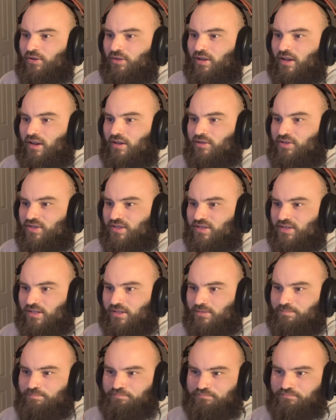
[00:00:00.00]
like I just
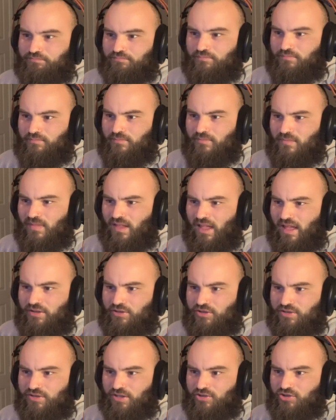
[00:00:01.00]
did
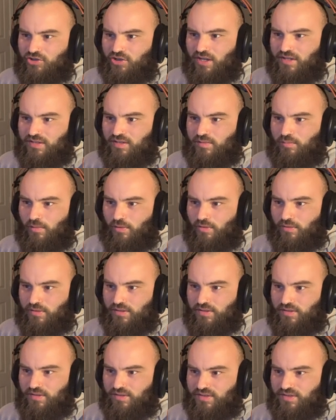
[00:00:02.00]
and just adjust where
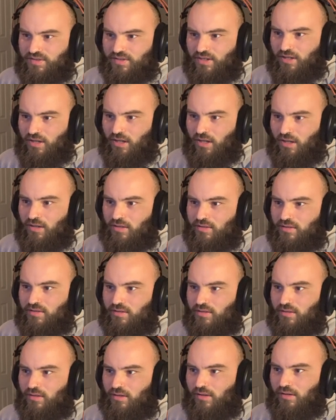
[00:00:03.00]
these
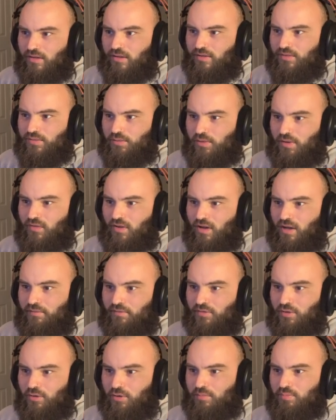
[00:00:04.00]
sort of
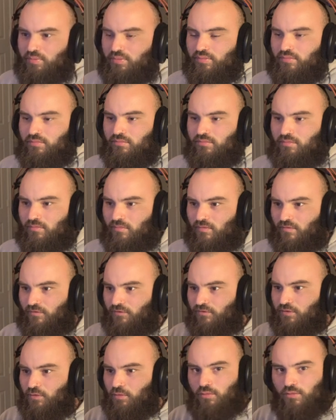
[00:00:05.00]
envelope
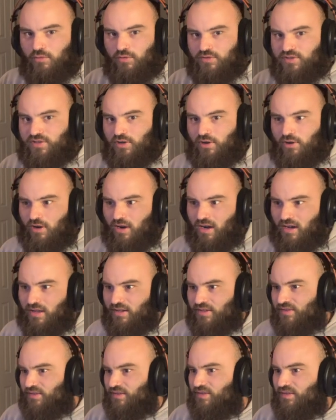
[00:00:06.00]
floors are, I
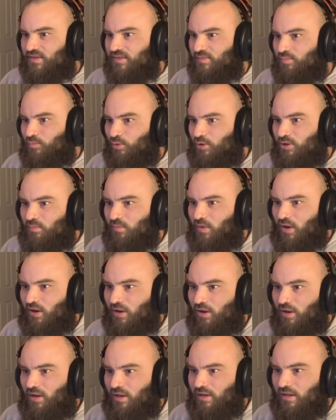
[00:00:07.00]
guess is what you might
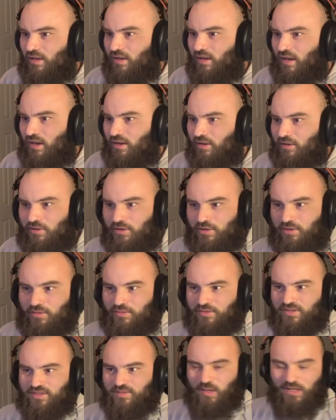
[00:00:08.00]
call it. I don't know.
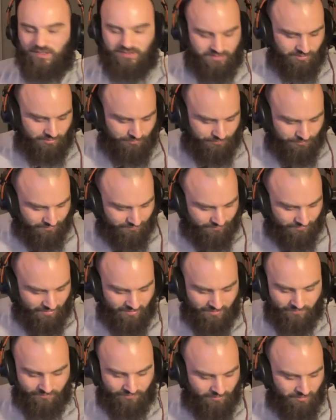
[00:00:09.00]
This makes it groove
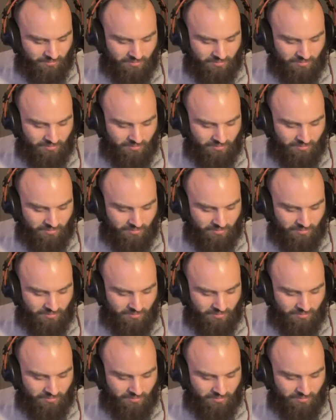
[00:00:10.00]
kind of.